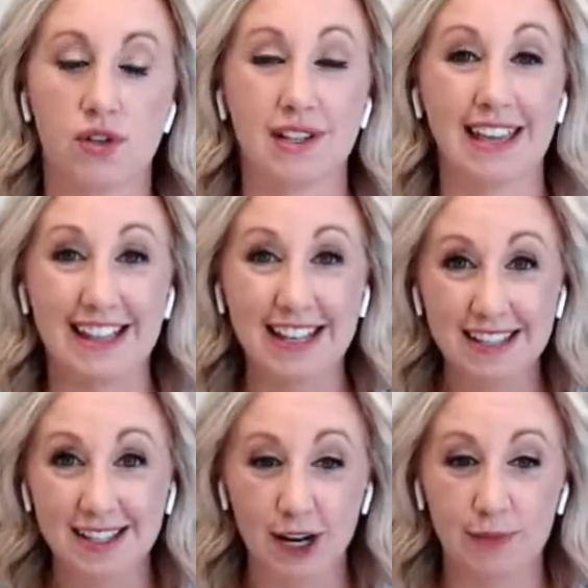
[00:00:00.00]
So like, this
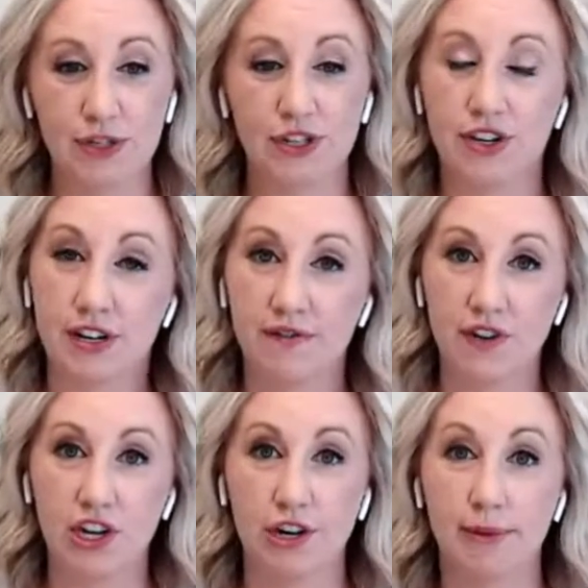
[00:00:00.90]
is an opportunity for
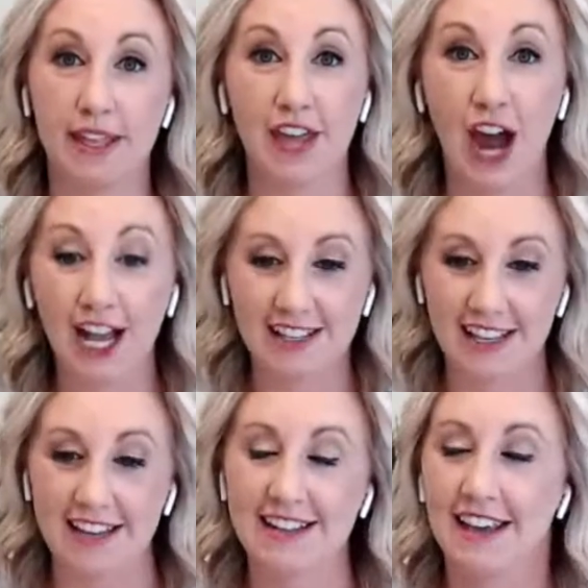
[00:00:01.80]
you to be in the hot
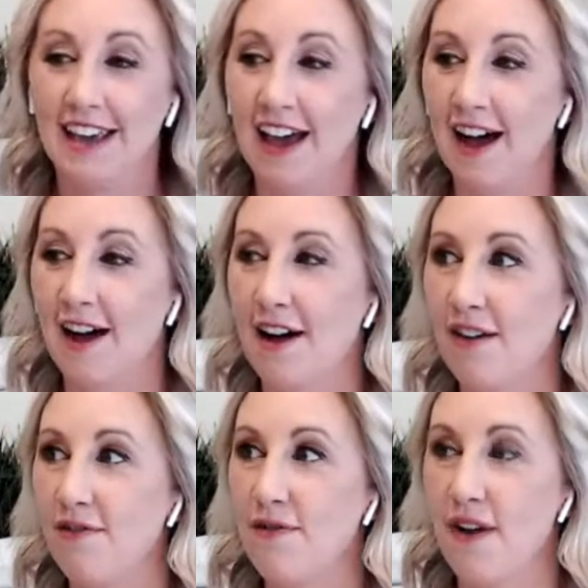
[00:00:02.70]
seat
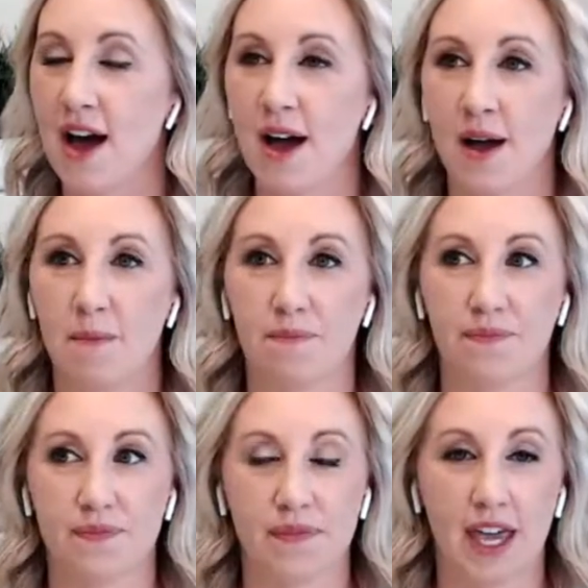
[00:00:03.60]
of
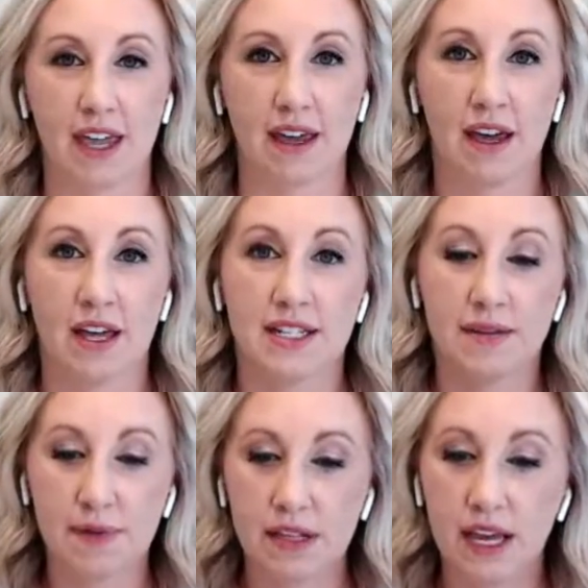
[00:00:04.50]
like,
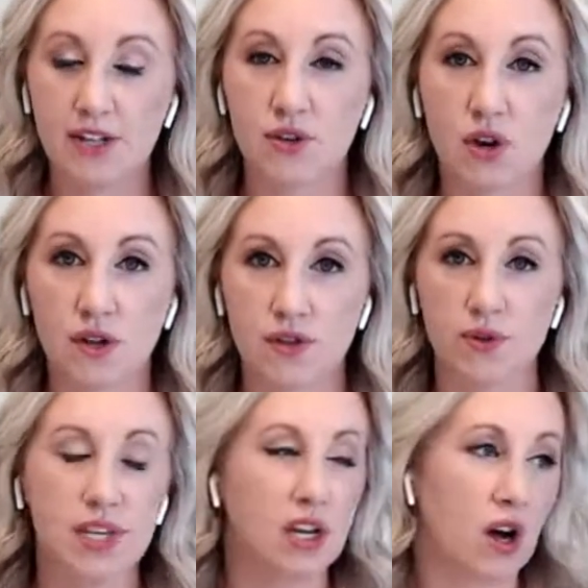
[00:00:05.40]
typically I do
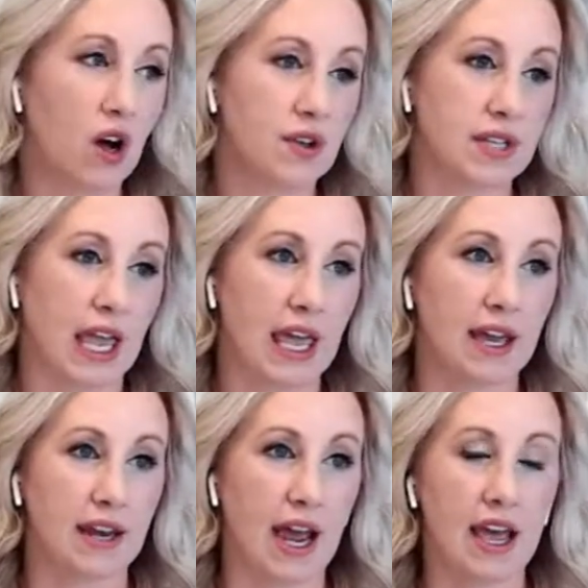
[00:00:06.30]
consulting calls
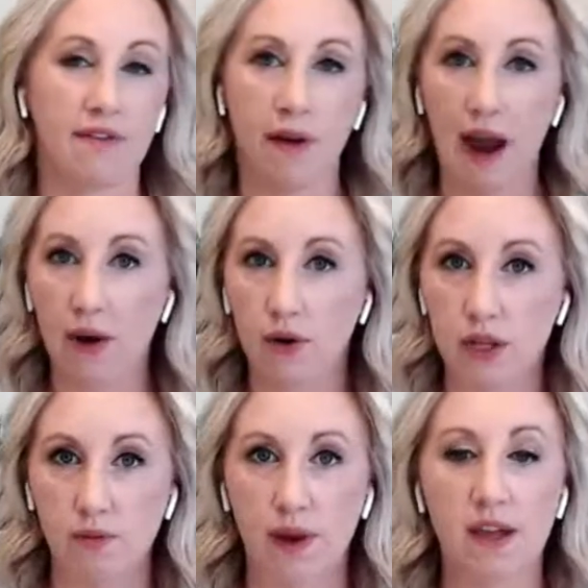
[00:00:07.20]
and I have an
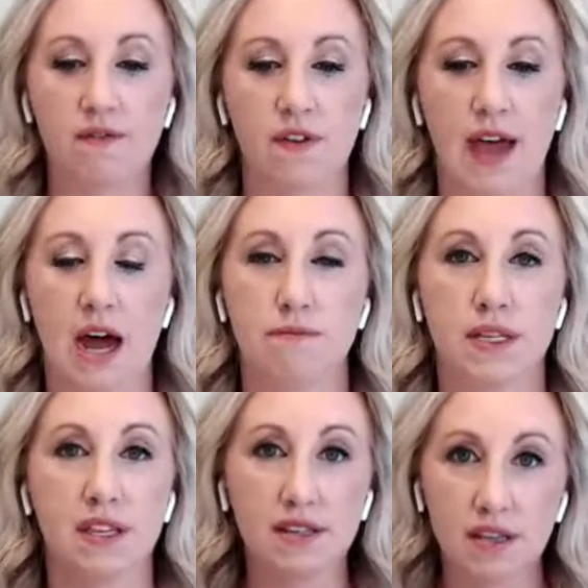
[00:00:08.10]
hourly rate for that,
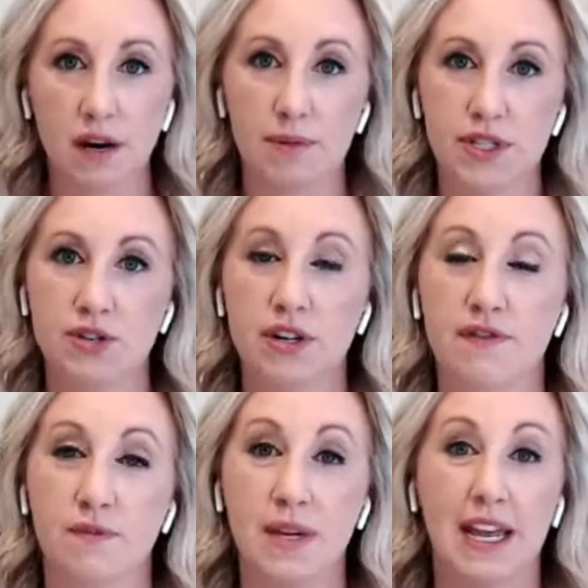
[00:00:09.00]
but this is an opportunity
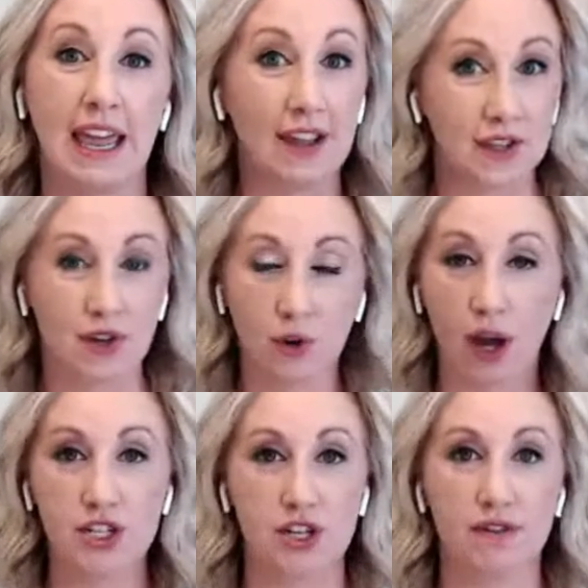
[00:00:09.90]
for me to answer a
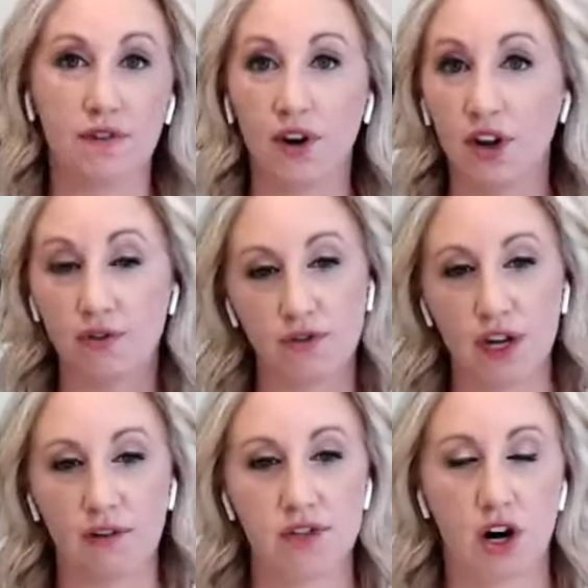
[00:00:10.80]
question for you
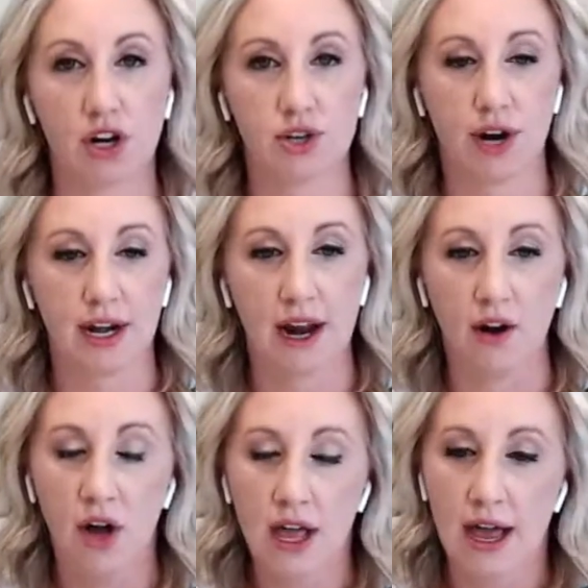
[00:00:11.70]
free of charge right
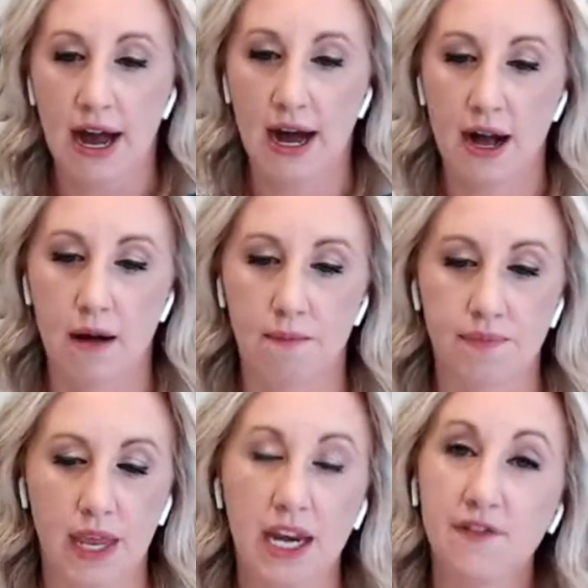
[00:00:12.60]
now.
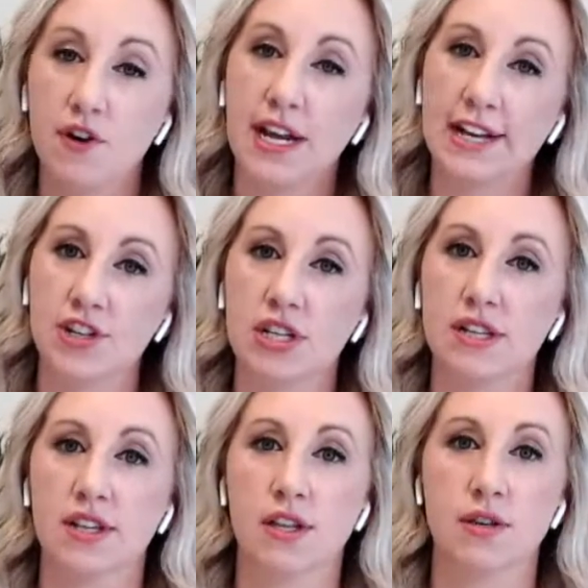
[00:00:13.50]
And if you're catching
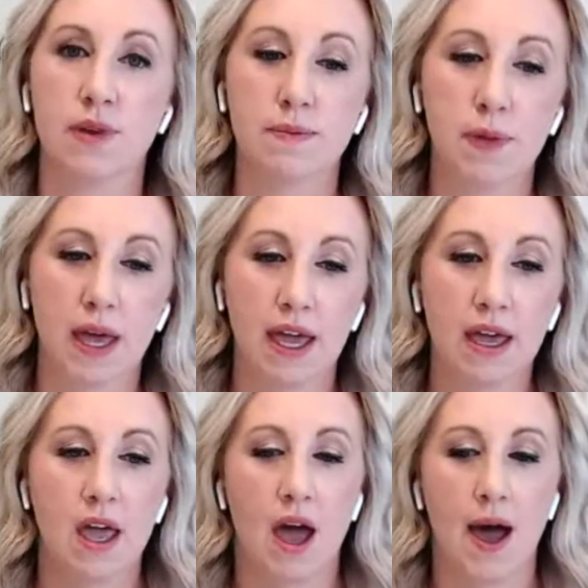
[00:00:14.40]
this on the replay,
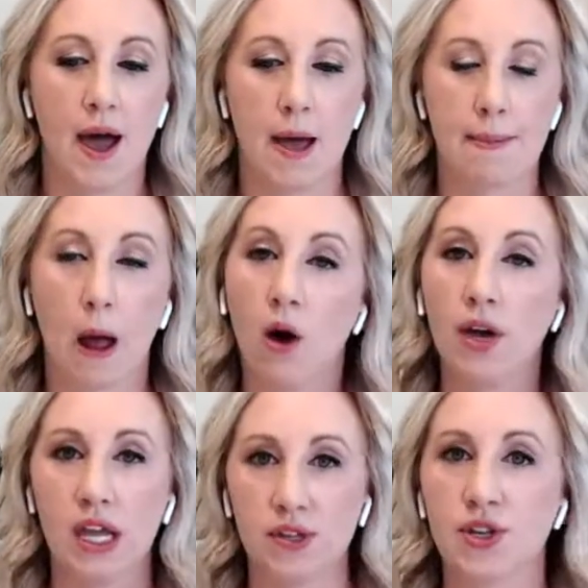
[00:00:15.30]

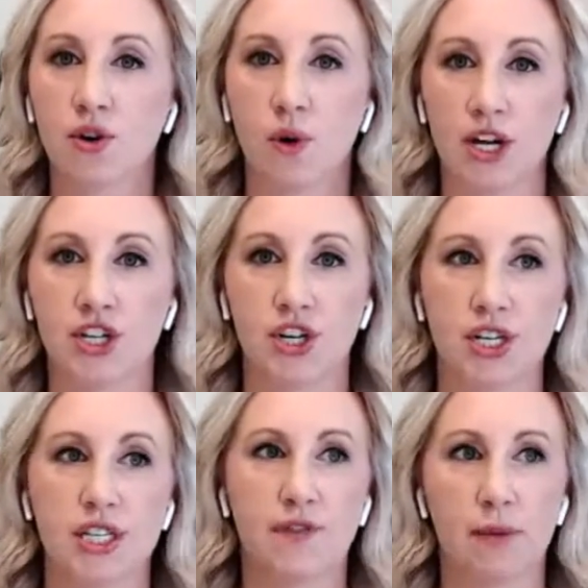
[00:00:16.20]
I'll answer
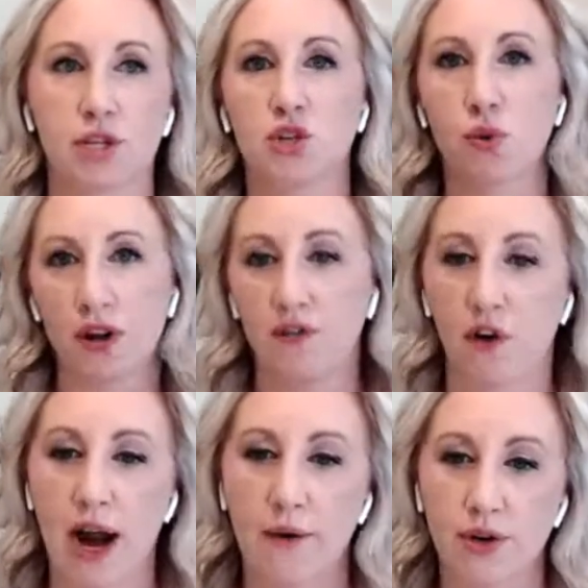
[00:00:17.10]
questions for up to
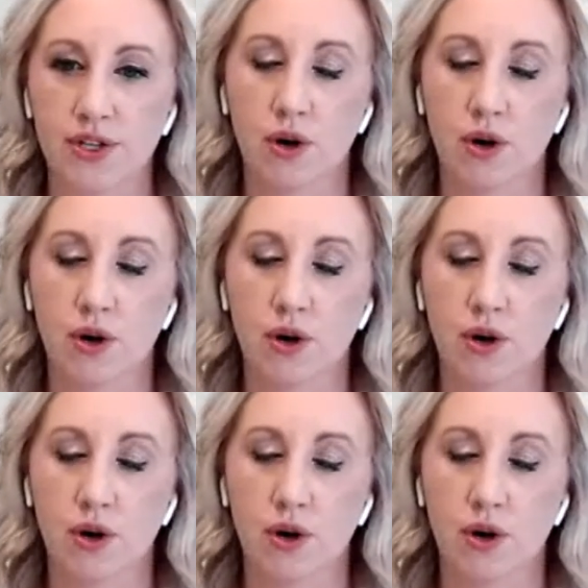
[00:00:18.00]
24 hours.